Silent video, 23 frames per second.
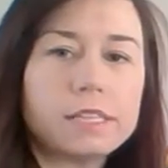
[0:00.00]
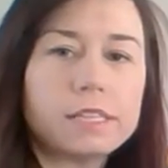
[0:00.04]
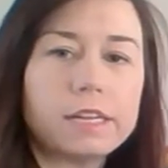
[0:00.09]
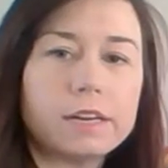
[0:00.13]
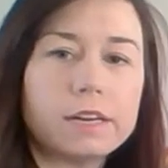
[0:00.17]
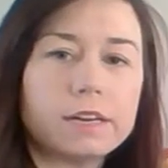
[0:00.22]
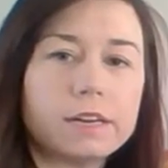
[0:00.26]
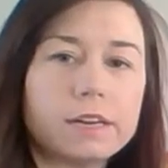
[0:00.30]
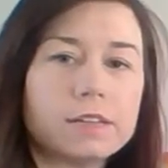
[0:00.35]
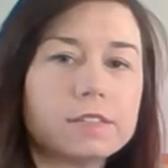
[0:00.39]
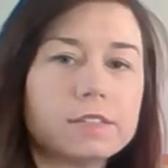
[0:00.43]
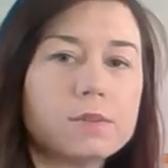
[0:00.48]

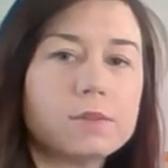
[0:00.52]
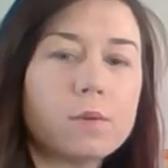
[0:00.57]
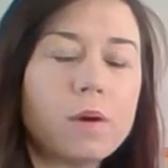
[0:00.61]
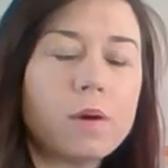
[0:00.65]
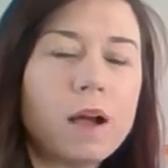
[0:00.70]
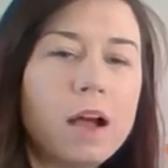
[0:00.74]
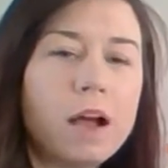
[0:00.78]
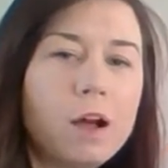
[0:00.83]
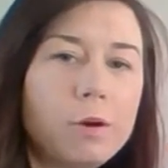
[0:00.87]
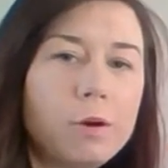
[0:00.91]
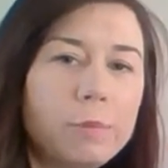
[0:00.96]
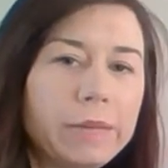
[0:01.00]
here. So
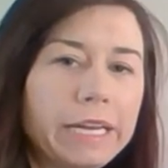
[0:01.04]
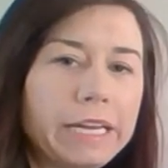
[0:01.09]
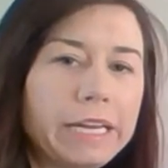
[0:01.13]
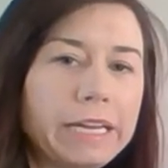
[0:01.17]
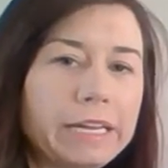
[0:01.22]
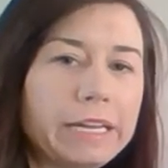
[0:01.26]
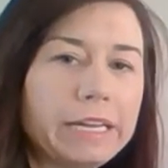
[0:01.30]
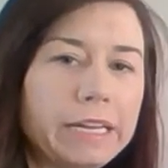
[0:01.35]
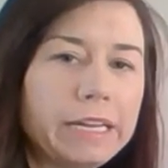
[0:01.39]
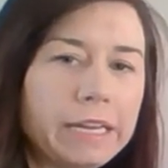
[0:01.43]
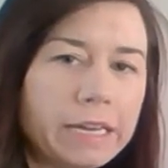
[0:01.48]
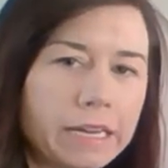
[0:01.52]
how many
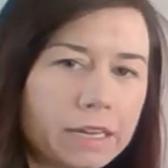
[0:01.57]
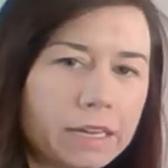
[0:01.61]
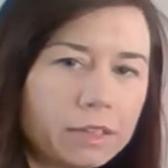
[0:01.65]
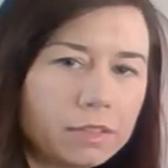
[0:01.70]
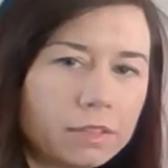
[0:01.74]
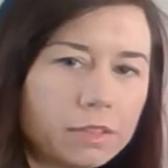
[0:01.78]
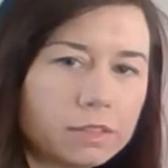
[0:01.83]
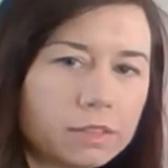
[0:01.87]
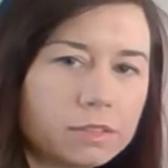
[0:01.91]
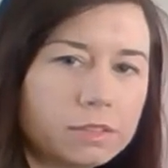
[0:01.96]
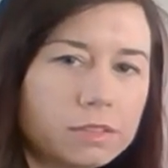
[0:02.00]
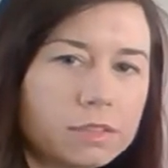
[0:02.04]

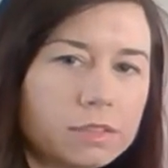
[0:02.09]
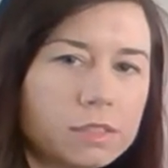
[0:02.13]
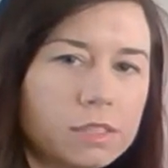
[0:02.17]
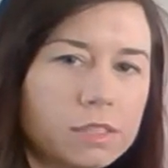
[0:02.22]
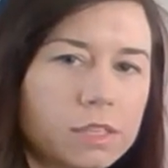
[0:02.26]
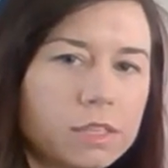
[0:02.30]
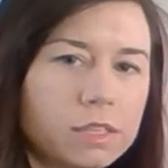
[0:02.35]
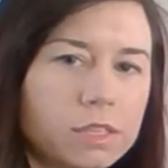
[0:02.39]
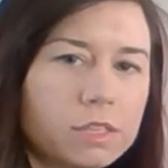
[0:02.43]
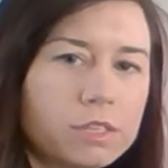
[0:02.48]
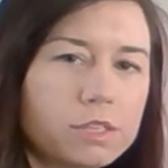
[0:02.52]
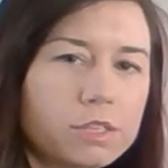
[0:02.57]
nickels
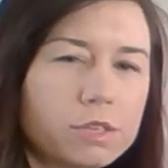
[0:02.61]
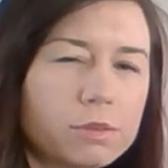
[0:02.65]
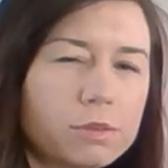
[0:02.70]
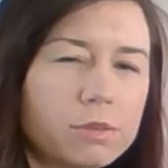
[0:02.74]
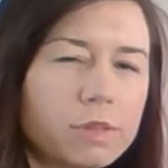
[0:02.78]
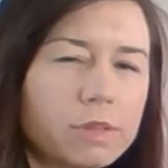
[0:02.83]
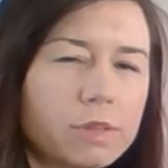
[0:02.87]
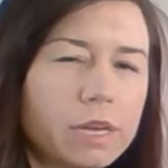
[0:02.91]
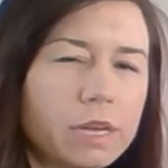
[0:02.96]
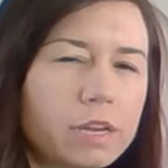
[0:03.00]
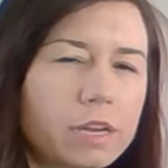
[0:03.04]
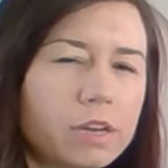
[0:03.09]
do you
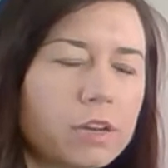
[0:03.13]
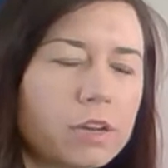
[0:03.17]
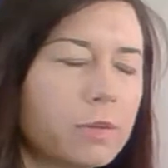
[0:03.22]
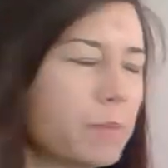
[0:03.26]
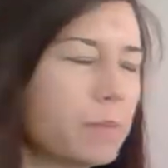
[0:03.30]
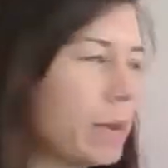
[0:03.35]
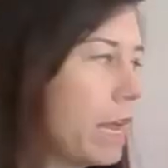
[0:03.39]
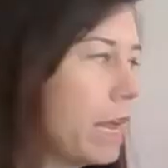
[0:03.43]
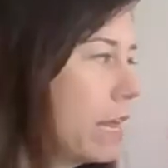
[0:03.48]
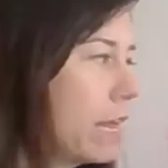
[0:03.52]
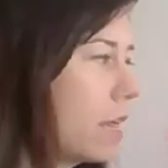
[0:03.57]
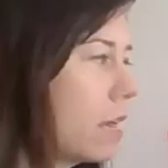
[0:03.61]
think could
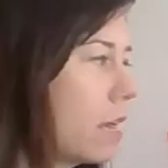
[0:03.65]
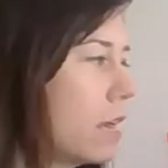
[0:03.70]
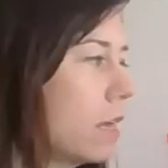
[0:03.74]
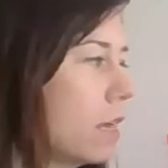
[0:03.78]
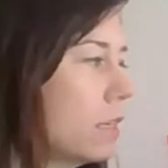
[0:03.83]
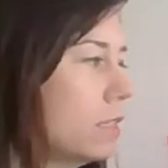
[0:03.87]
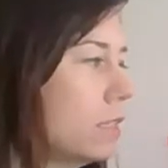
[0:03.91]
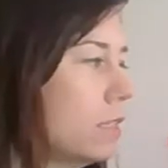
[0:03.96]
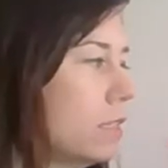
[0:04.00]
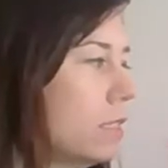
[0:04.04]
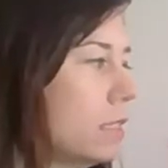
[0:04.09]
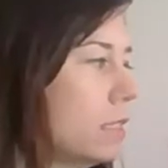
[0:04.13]
make a
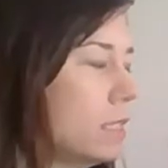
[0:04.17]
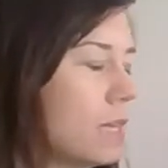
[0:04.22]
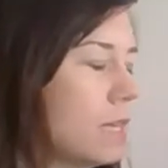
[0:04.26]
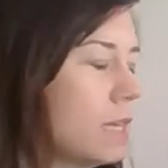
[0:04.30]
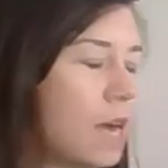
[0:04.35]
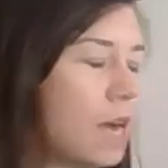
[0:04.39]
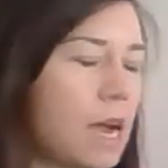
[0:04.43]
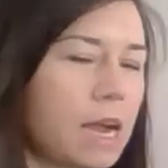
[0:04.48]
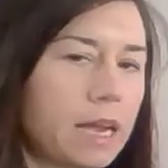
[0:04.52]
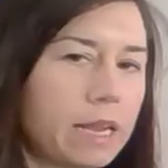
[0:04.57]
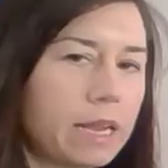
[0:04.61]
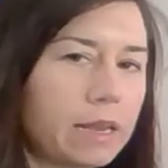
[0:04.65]

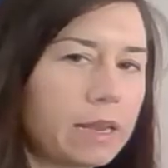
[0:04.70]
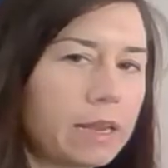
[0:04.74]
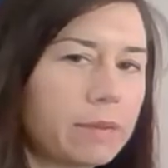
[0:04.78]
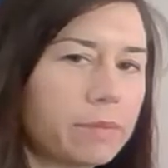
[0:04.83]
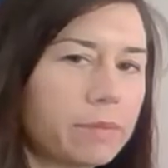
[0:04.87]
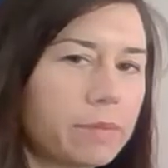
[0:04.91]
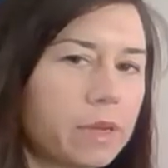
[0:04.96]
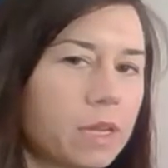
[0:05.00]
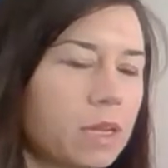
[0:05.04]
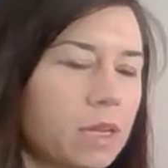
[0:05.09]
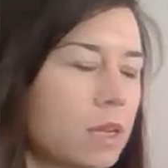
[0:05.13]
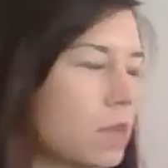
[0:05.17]

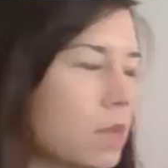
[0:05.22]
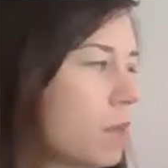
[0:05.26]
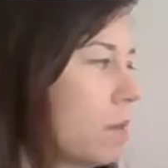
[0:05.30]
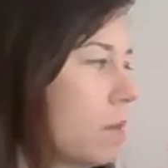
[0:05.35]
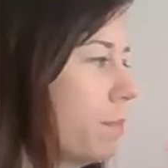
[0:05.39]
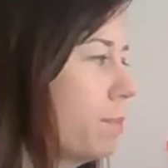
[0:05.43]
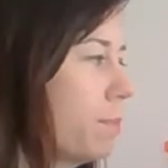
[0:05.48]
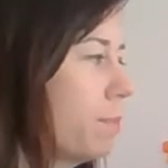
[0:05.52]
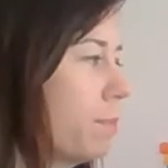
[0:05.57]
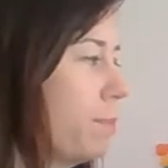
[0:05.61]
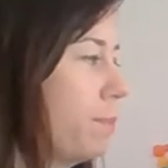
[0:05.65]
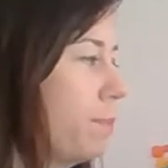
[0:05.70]
dime?
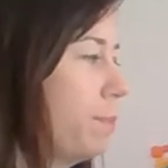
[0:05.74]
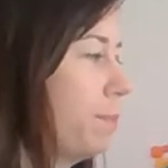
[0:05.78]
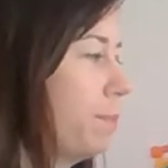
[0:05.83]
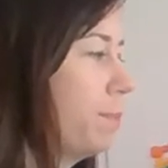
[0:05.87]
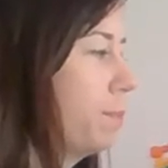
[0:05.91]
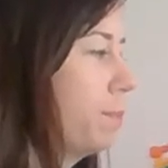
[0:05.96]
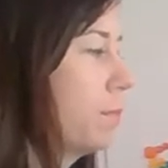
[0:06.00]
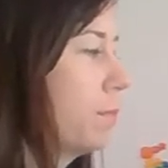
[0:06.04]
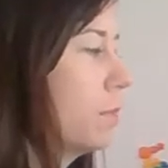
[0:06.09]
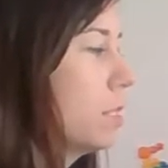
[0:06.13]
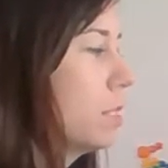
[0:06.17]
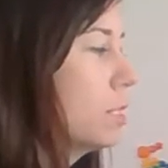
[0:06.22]

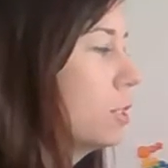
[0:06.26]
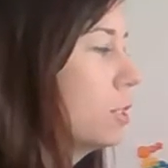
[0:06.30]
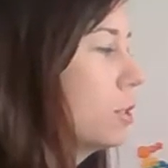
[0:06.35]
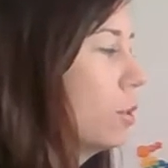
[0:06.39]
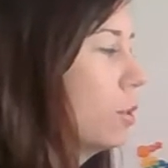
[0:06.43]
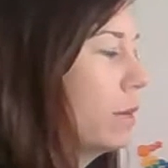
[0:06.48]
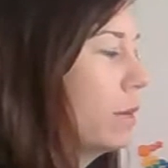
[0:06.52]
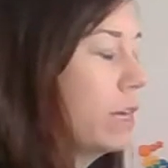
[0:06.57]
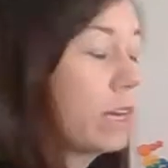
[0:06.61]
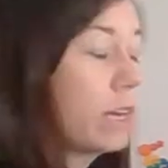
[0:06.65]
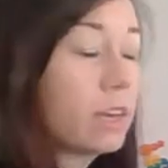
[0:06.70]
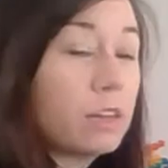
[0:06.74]
So
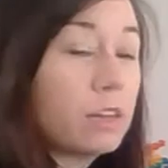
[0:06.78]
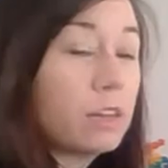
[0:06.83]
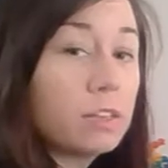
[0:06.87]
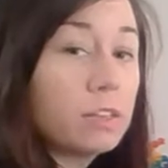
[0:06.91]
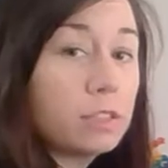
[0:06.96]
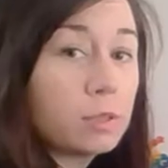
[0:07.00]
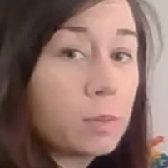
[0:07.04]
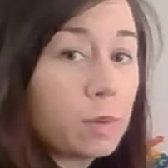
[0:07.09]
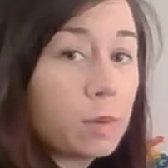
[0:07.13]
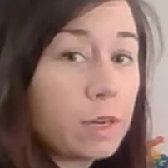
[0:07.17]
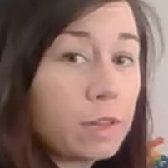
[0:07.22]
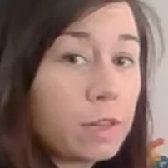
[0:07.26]
a
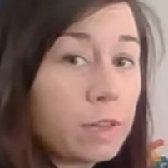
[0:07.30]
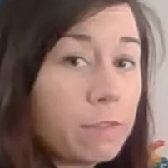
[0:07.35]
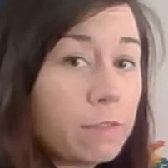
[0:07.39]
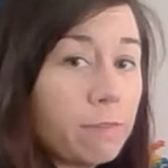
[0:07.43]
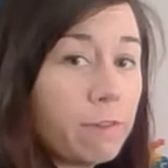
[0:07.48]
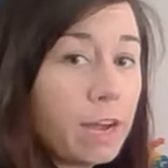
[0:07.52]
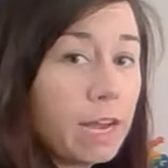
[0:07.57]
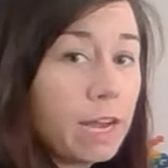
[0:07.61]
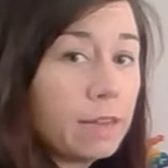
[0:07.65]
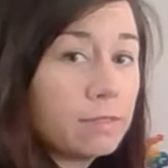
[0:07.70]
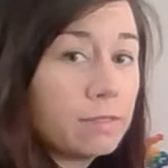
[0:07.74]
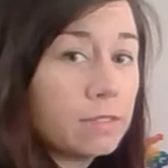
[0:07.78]
nickel's worth
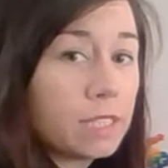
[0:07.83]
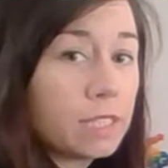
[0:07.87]
5